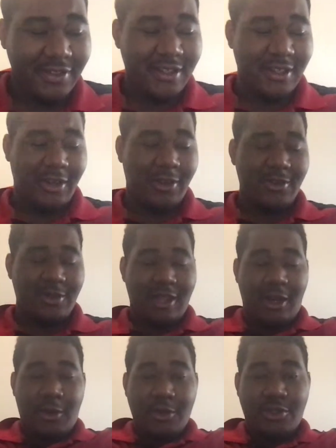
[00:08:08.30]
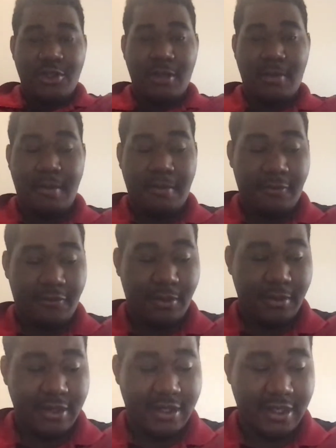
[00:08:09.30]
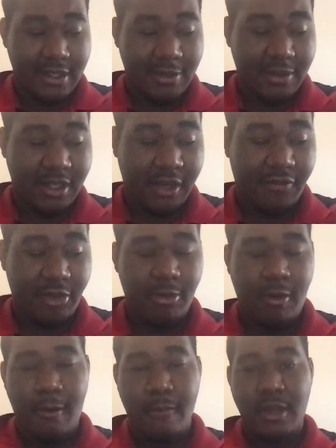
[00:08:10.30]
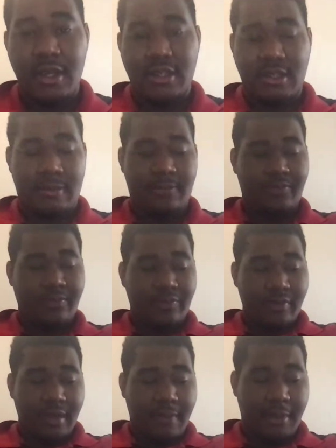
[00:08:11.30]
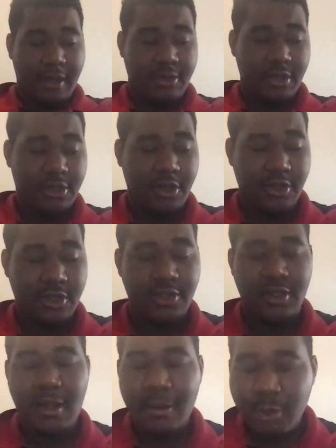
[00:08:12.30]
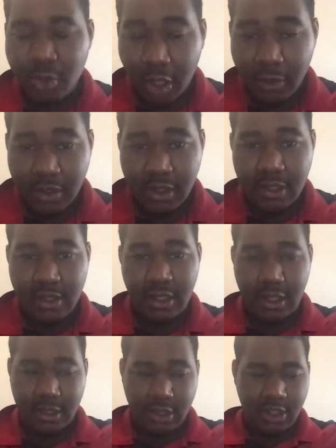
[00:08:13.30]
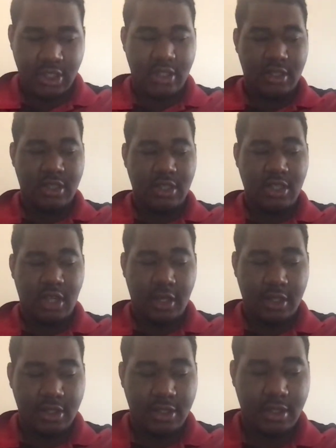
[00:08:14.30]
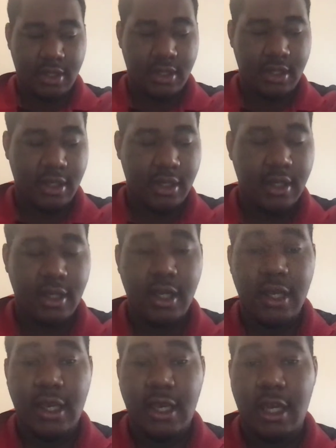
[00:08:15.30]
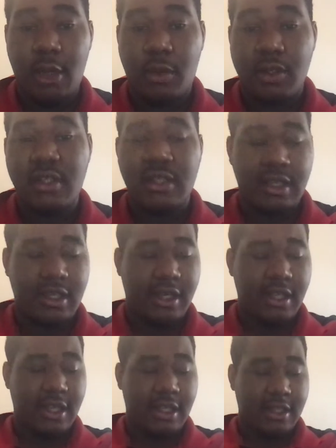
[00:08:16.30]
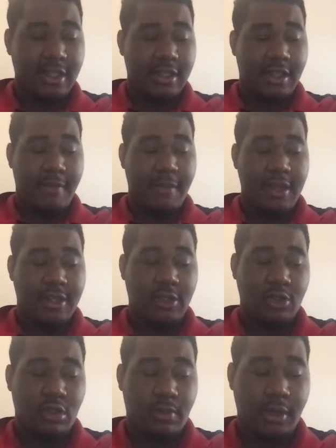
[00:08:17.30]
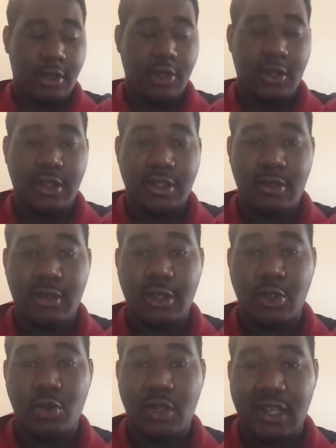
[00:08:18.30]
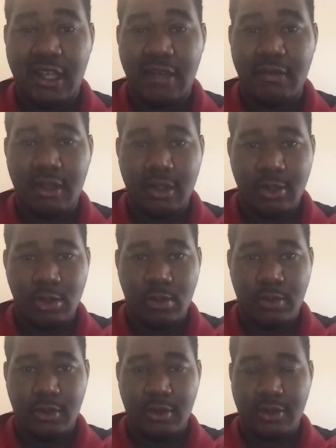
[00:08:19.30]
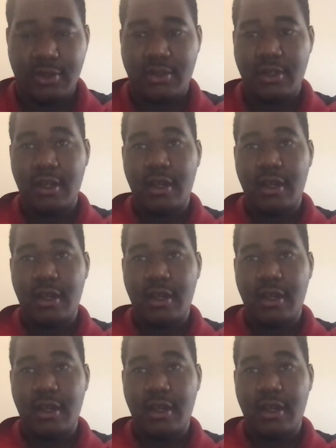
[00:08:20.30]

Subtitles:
Now on to the main performances, which I thought were amazing. Patrick Charlton shines here once again. He did an amazing job here, and you can tell he's really giving it his all because